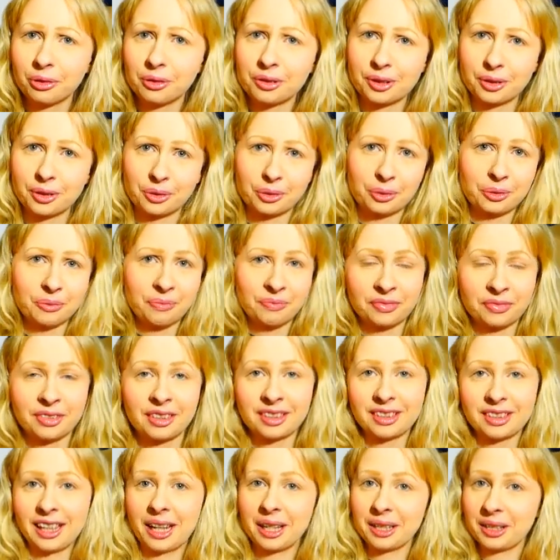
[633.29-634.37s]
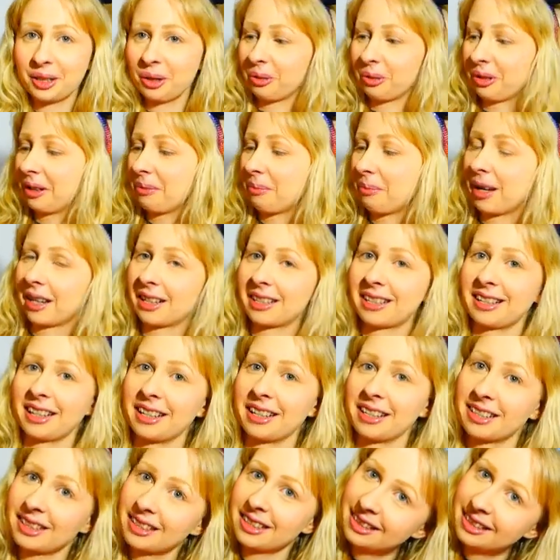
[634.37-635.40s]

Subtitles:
so that totally makes sense.